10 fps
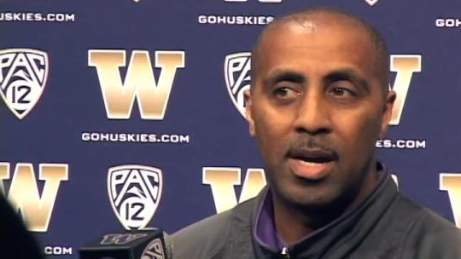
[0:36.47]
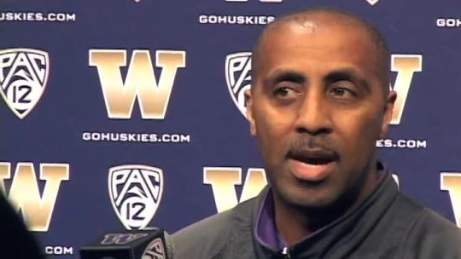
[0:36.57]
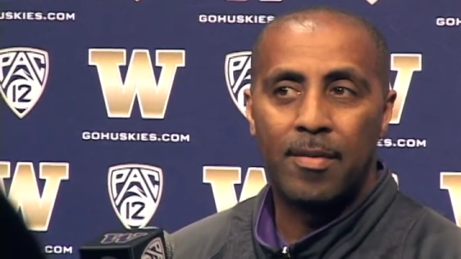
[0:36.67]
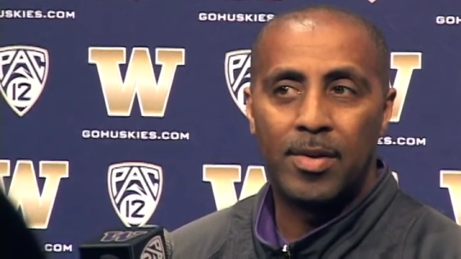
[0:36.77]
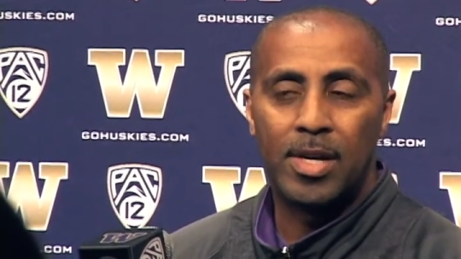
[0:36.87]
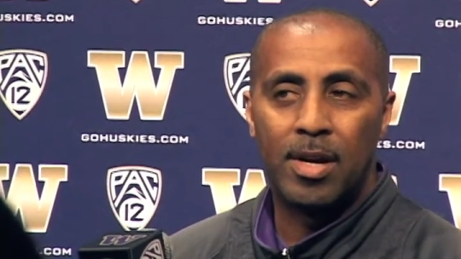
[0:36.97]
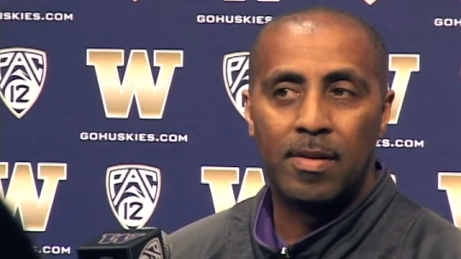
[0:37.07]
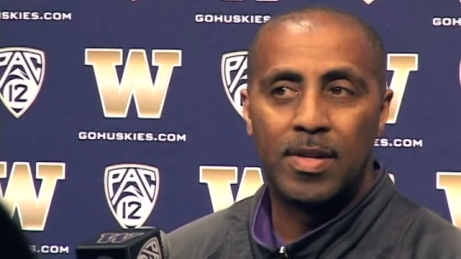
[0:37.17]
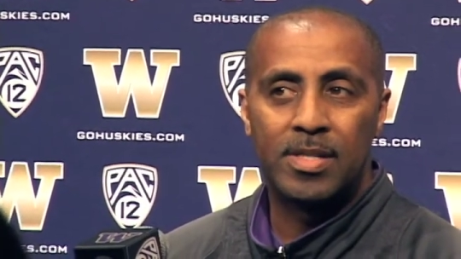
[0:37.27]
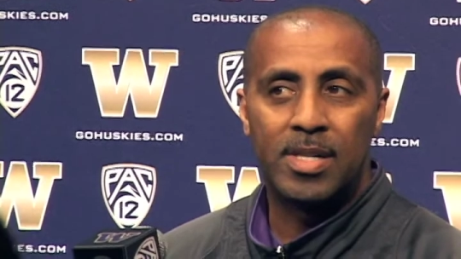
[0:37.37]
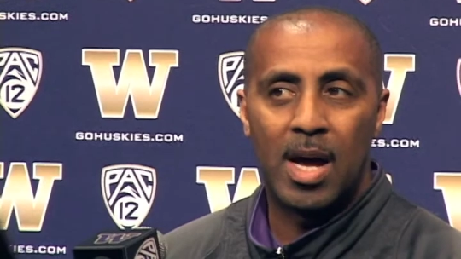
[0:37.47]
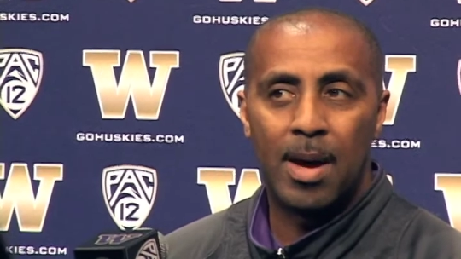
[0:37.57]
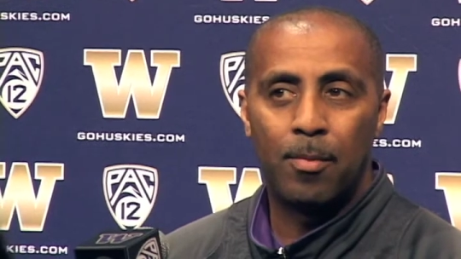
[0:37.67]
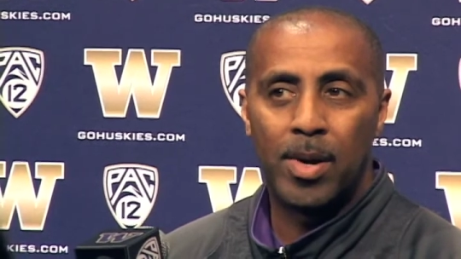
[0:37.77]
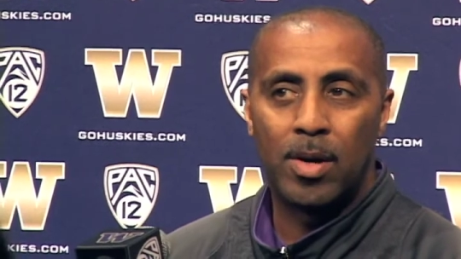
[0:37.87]
every year this
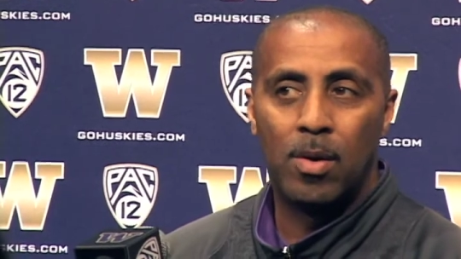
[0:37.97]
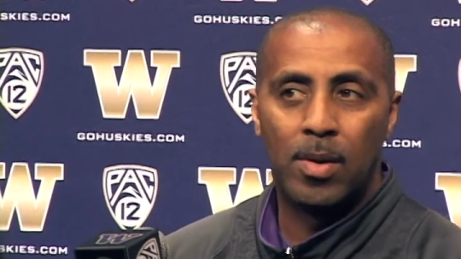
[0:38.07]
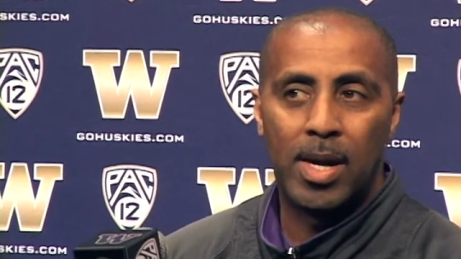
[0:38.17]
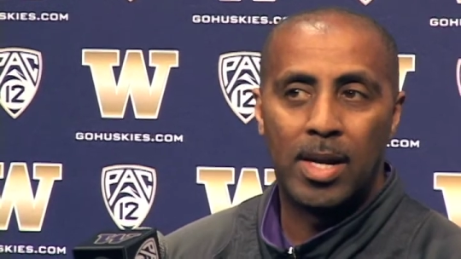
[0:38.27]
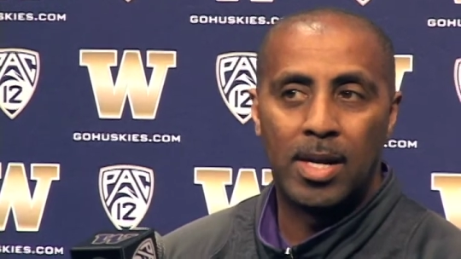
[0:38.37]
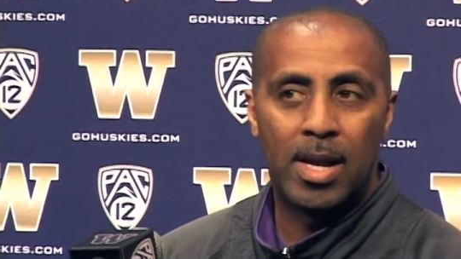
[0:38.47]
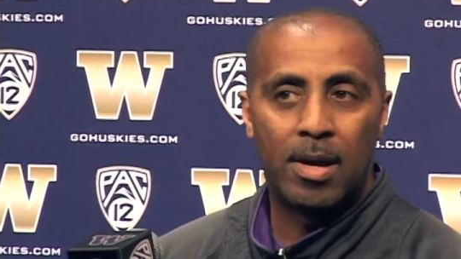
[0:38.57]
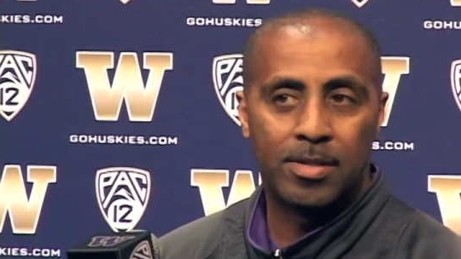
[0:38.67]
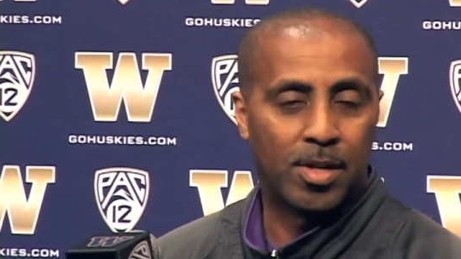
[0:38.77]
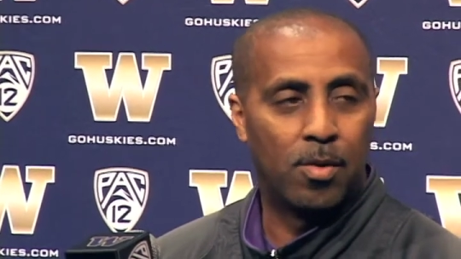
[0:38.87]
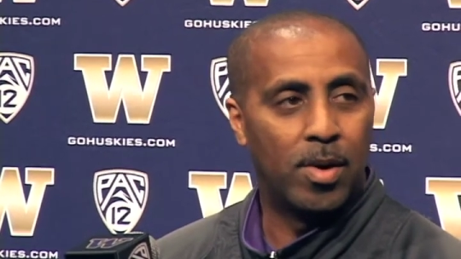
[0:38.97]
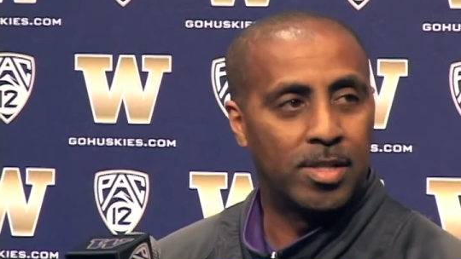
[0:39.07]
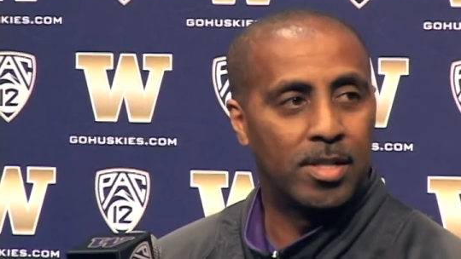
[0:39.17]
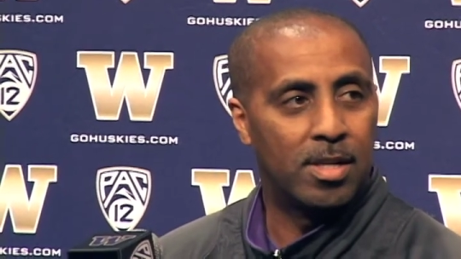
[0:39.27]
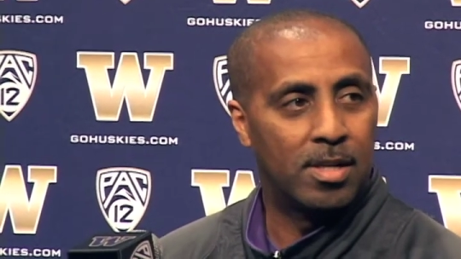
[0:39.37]
time, we go in and there's a
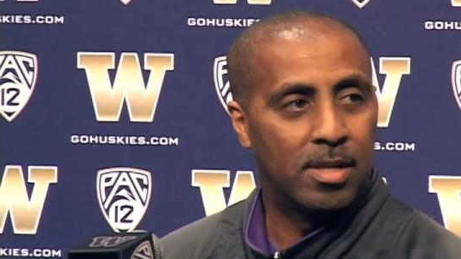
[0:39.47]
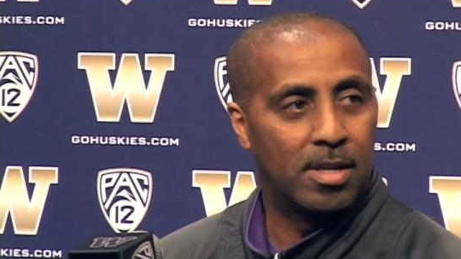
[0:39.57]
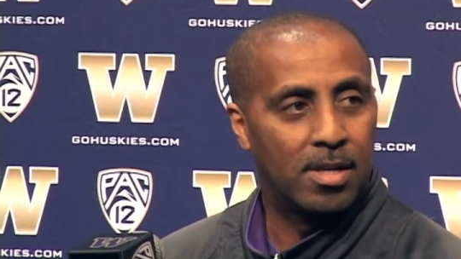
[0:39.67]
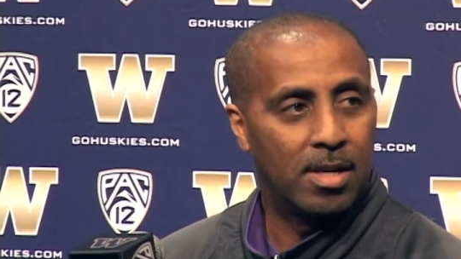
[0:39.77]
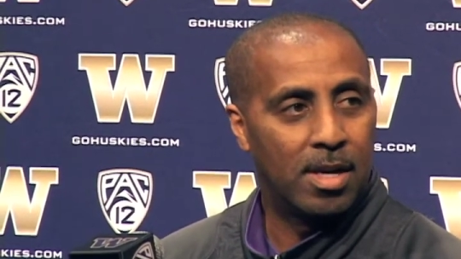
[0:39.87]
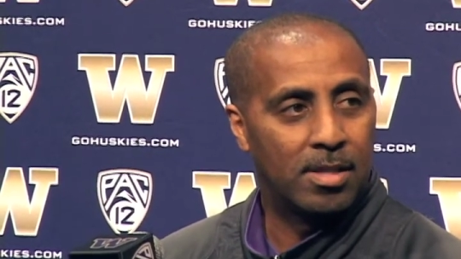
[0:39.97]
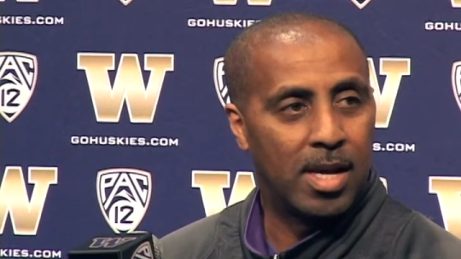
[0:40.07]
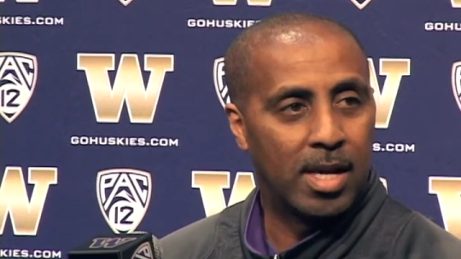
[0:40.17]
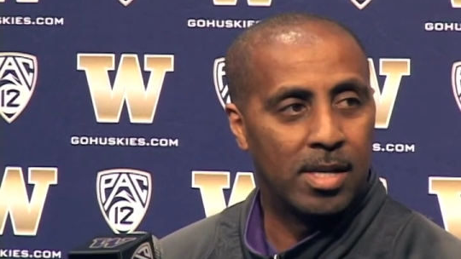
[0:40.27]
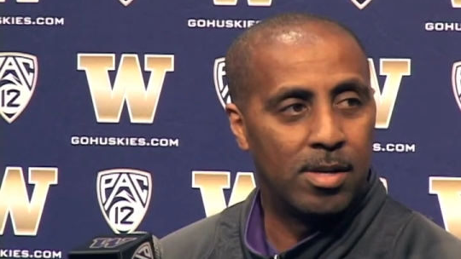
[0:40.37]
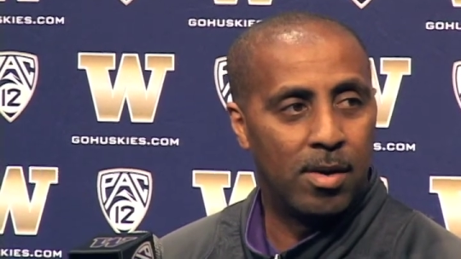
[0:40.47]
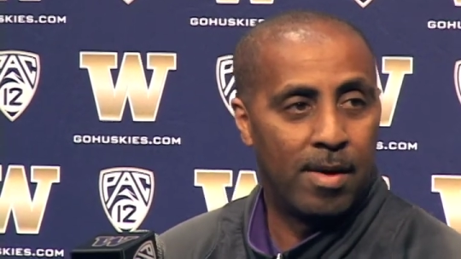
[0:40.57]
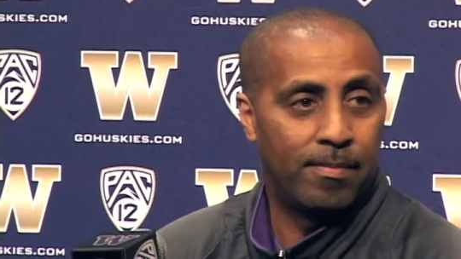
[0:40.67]
question. I think, you know,